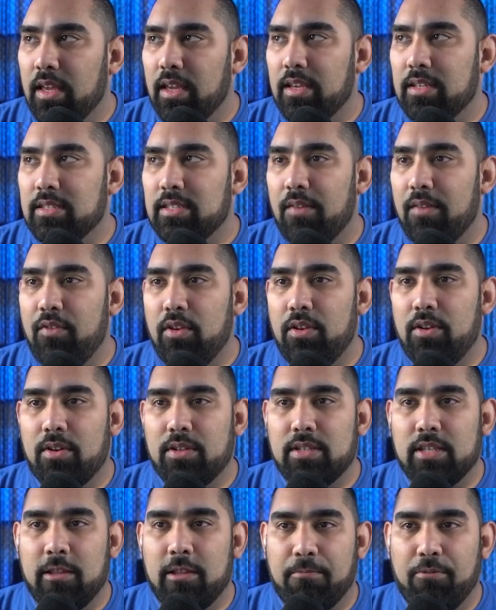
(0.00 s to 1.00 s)
is, if you notice
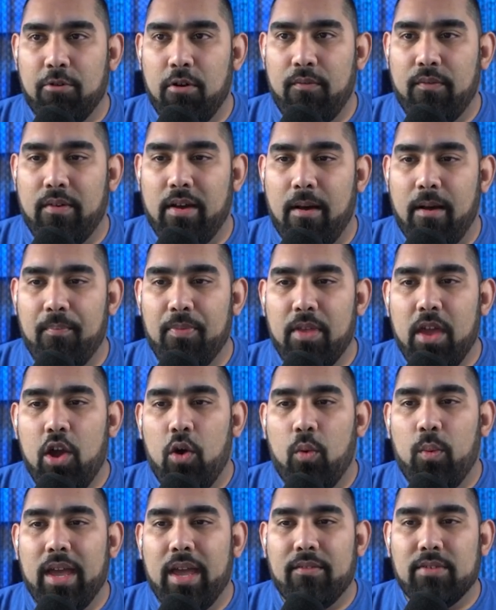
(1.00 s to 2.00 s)
in the profile,
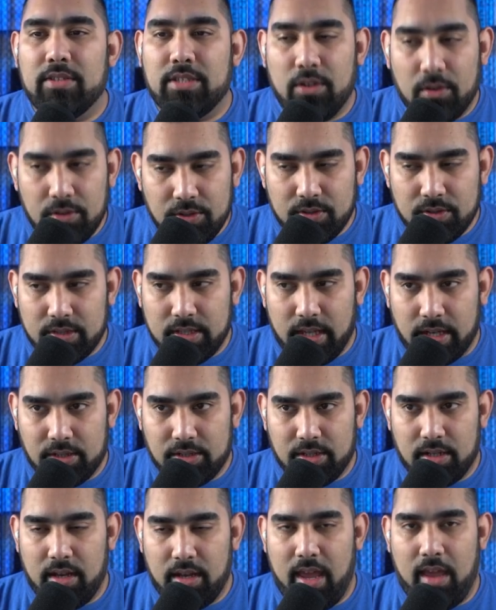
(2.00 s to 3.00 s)
we have a social
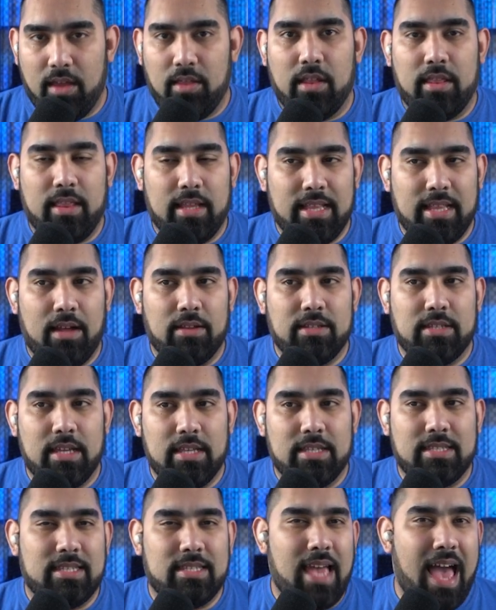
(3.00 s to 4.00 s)
section. And the thing that
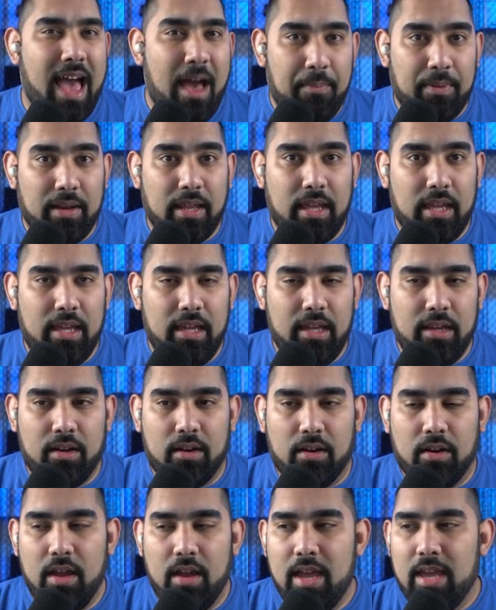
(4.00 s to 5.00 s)
it's happening
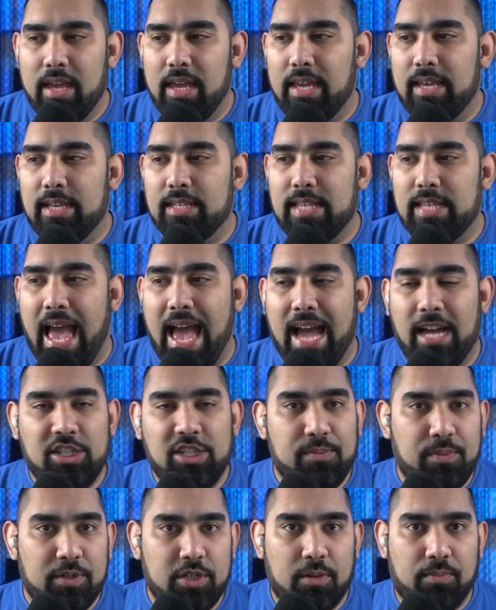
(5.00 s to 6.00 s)
here is as you
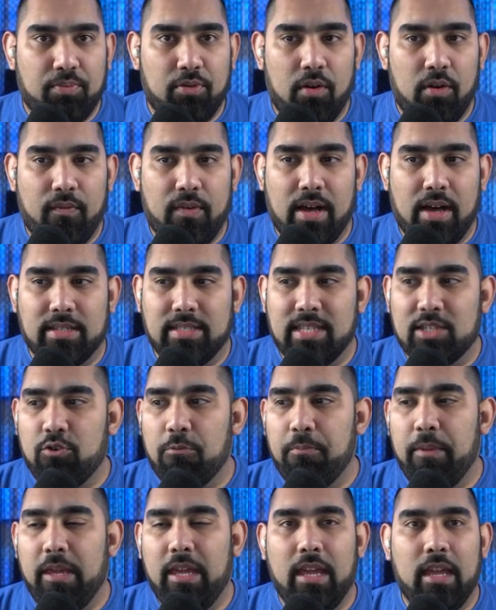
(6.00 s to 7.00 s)
put your profiles, this will
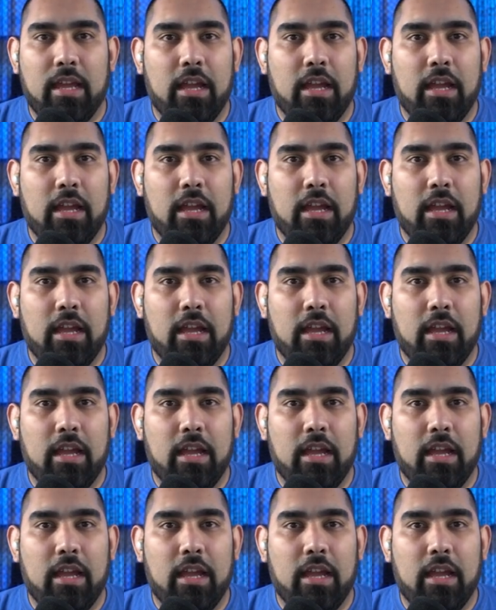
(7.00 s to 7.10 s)
be